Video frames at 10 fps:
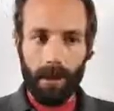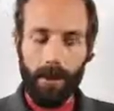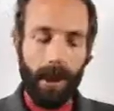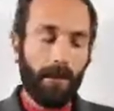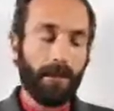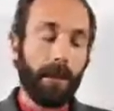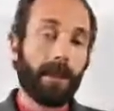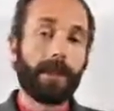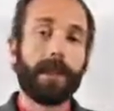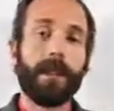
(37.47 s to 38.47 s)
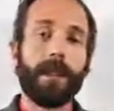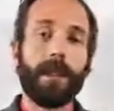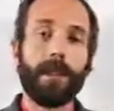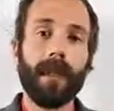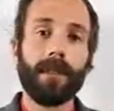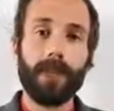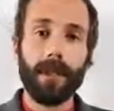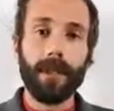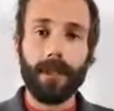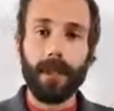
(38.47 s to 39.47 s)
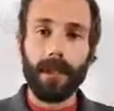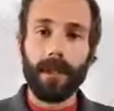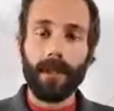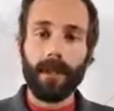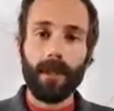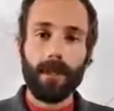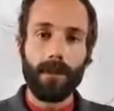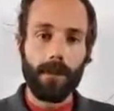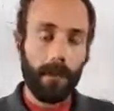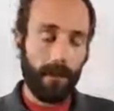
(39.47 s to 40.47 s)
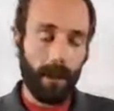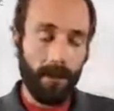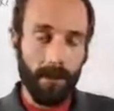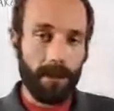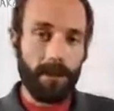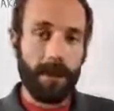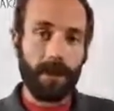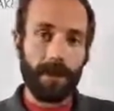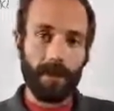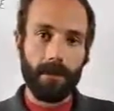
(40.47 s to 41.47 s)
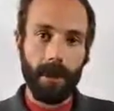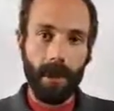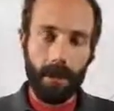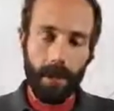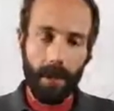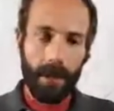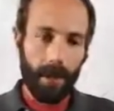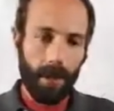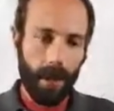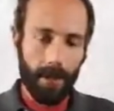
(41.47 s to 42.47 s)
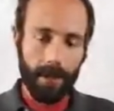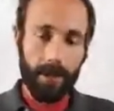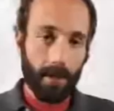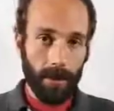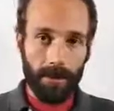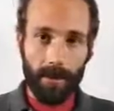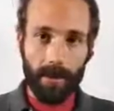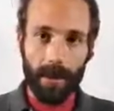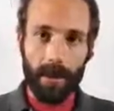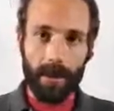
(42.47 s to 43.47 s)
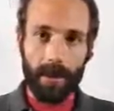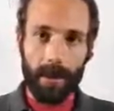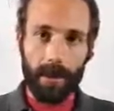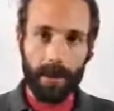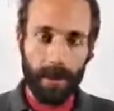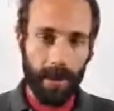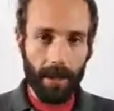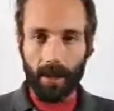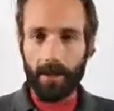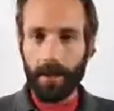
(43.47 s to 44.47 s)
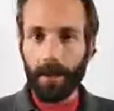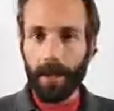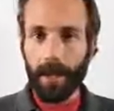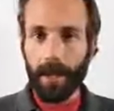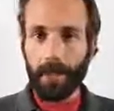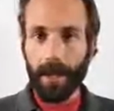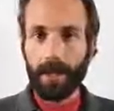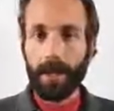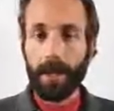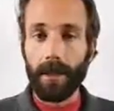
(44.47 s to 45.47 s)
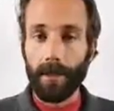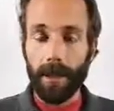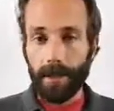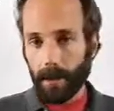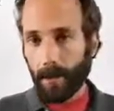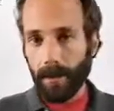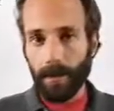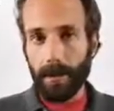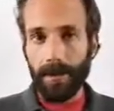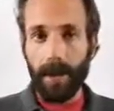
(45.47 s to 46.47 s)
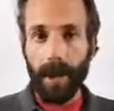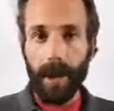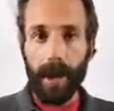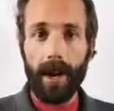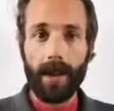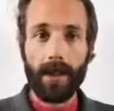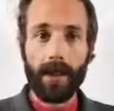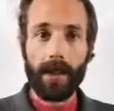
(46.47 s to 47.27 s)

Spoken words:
If you haven't watched that video yet, or if you haven't watched the video, it's about the thermosphere and the second law of thermodynamics and the basic principle that hot